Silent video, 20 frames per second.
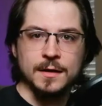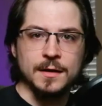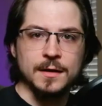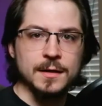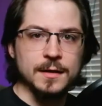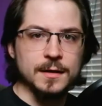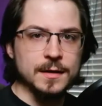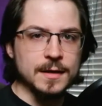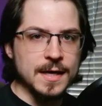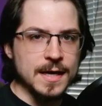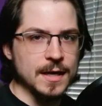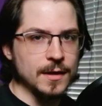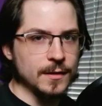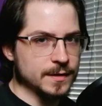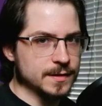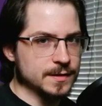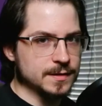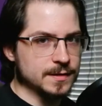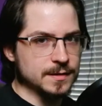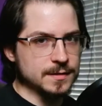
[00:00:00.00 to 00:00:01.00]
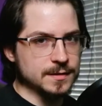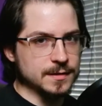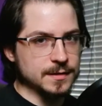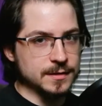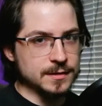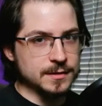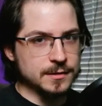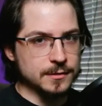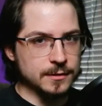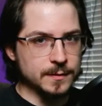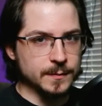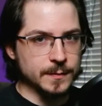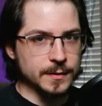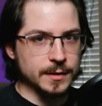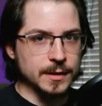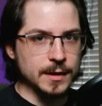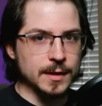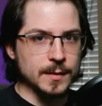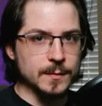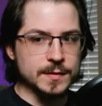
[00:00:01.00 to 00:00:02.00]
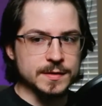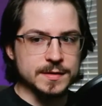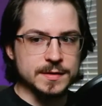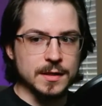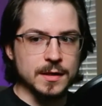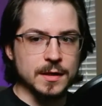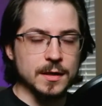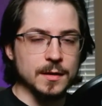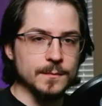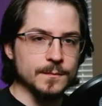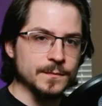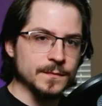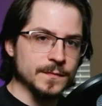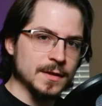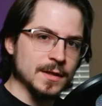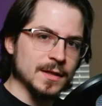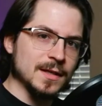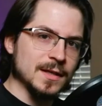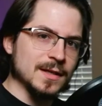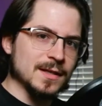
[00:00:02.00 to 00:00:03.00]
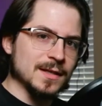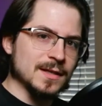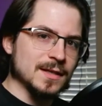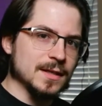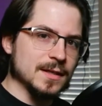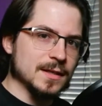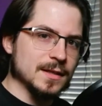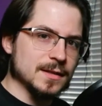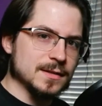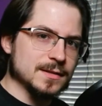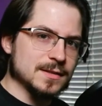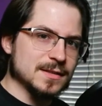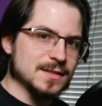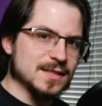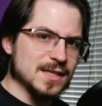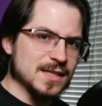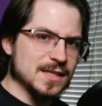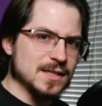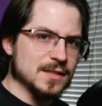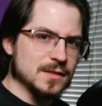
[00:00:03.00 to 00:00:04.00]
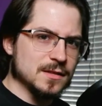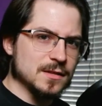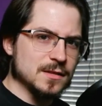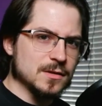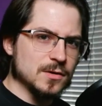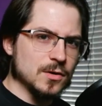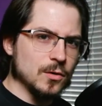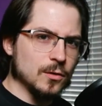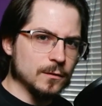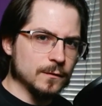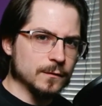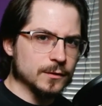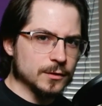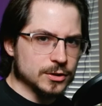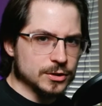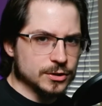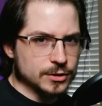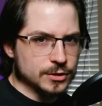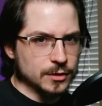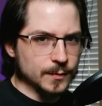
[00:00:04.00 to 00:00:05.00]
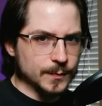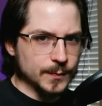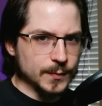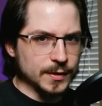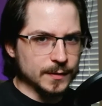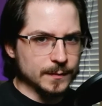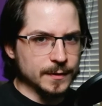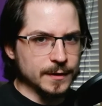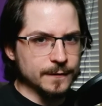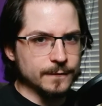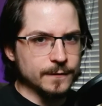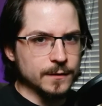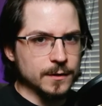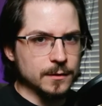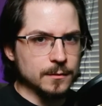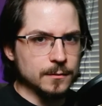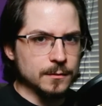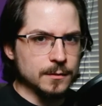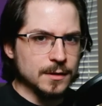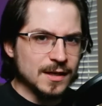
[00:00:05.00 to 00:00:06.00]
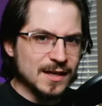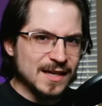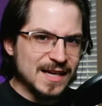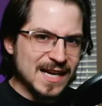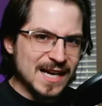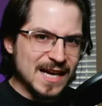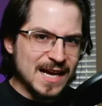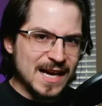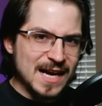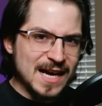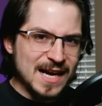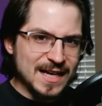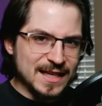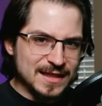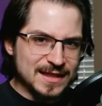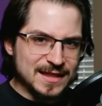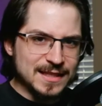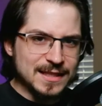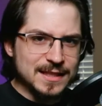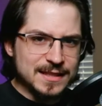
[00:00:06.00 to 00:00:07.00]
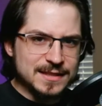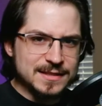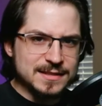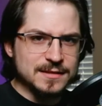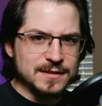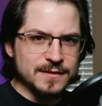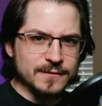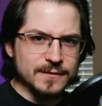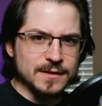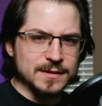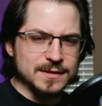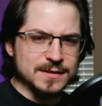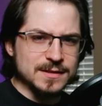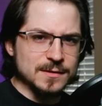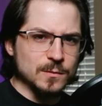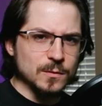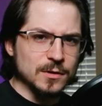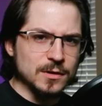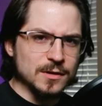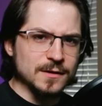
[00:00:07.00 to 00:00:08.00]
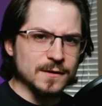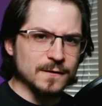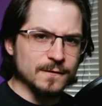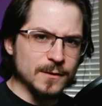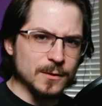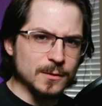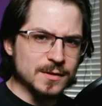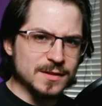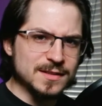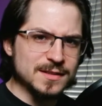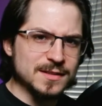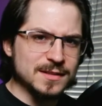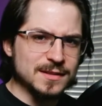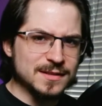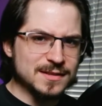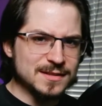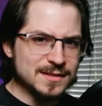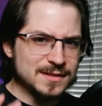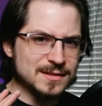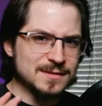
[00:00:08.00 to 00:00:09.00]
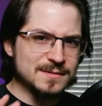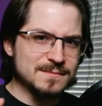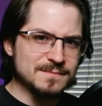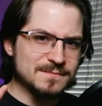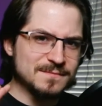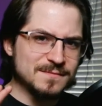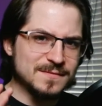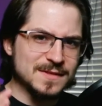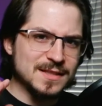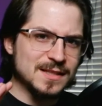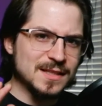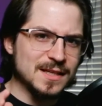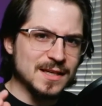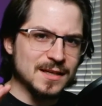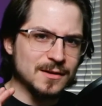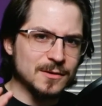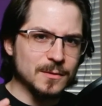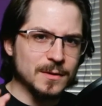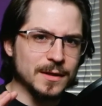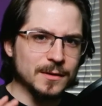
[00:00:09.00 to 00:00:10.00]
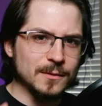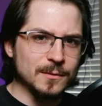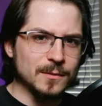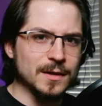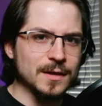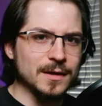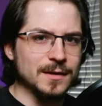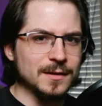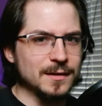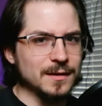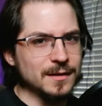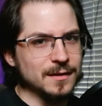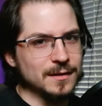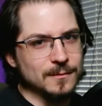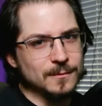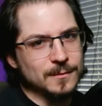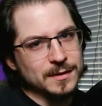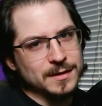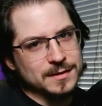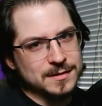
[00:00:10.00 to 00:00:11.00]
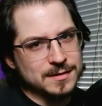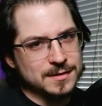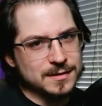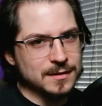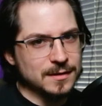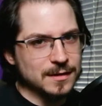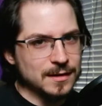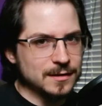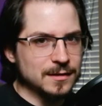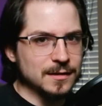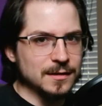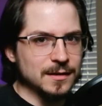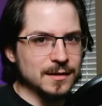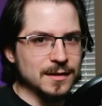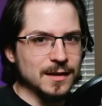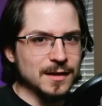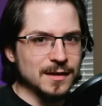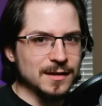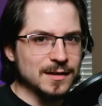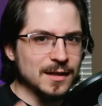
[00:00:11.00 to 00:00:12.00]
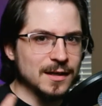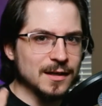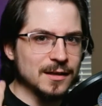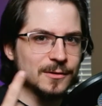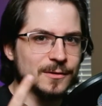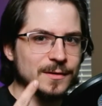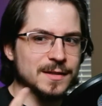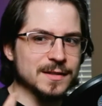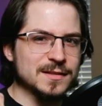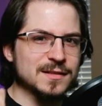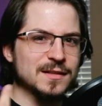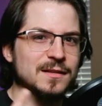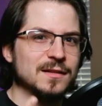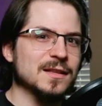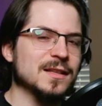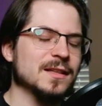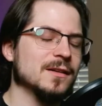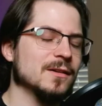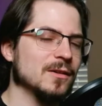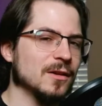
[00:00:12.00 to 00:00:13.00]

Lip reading: Now this is the streaming camera setup. Not over sharp like my phone. I think I still have to work on the focusing. It's not quite right, and we can see that the coloring's a little